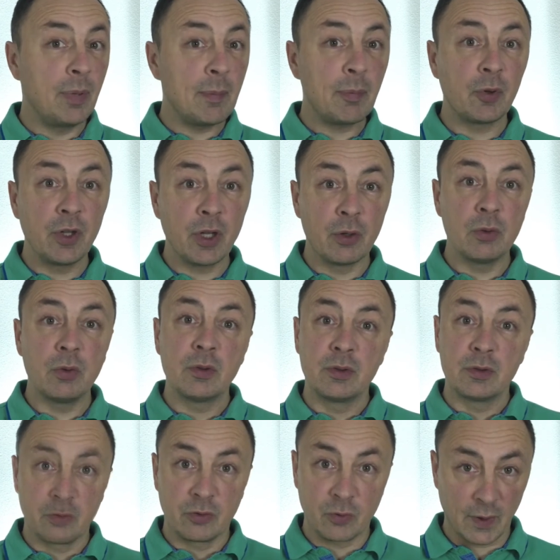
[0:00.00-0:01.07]
people know
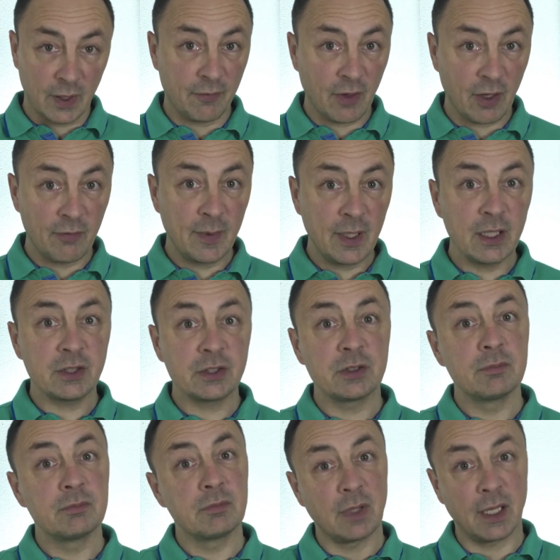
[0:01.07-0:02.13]
25
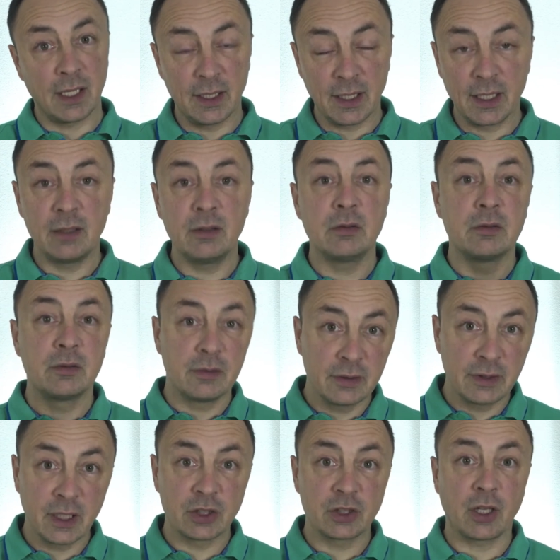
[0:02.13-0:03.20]
minutes, and then
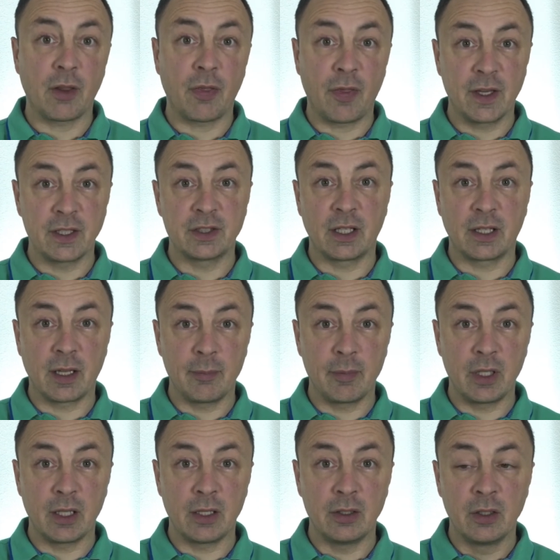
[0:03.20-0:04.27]
there's other things that
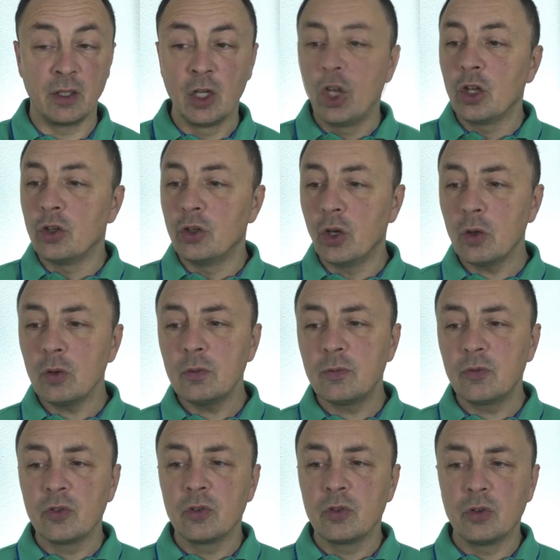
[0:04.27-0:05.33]
can be done.
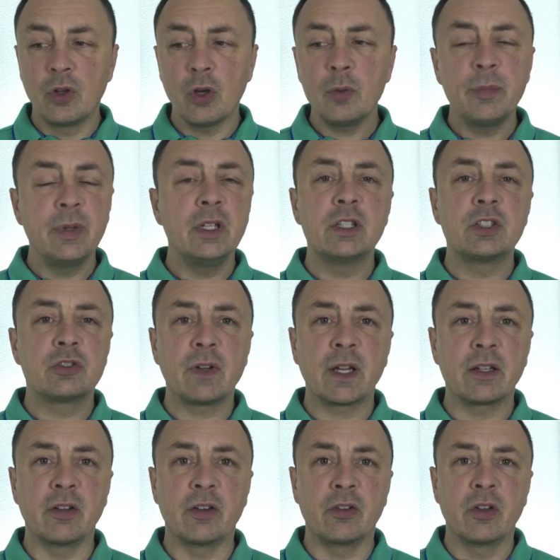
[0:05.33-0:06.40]
Don't don't be
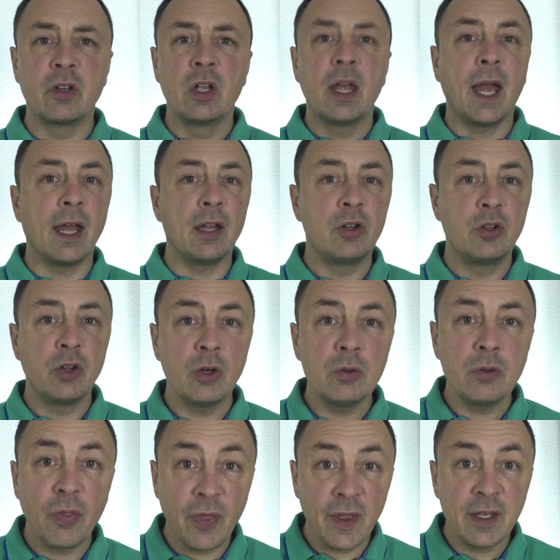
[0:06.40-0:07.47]
distracted and
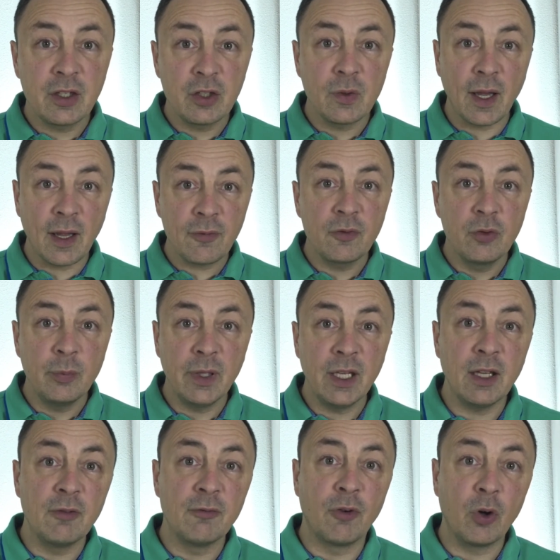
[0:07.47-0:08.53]
don't think you have to
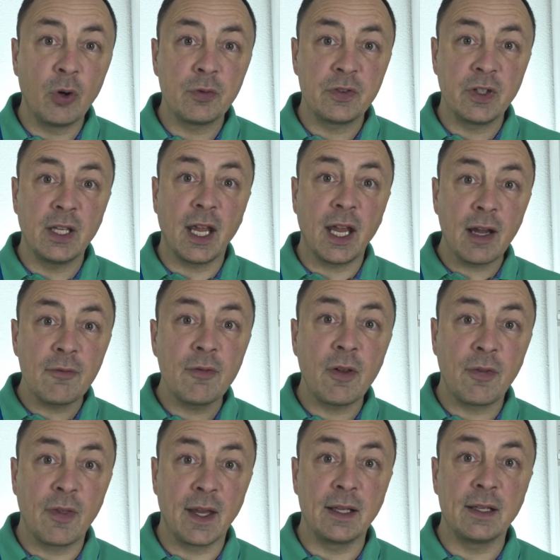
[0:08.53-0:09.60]
be involved in
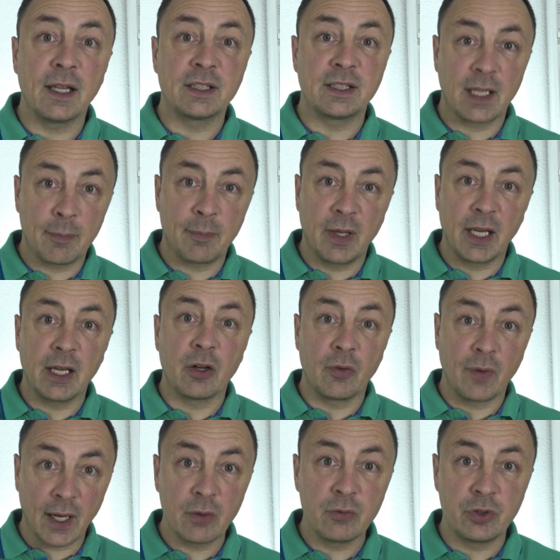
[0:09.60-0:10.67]
everything that's happening
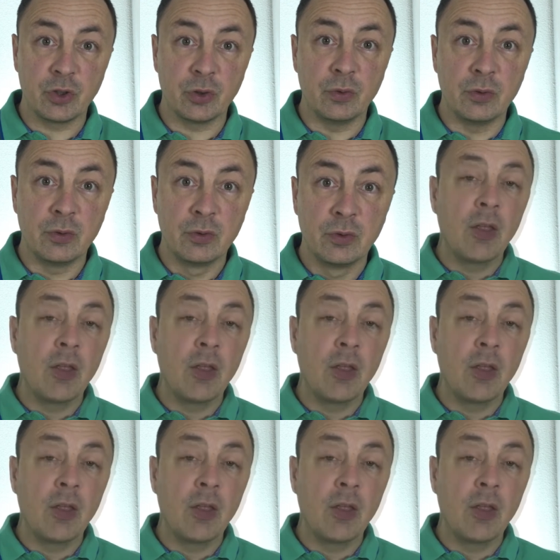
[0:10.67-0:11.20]
around you.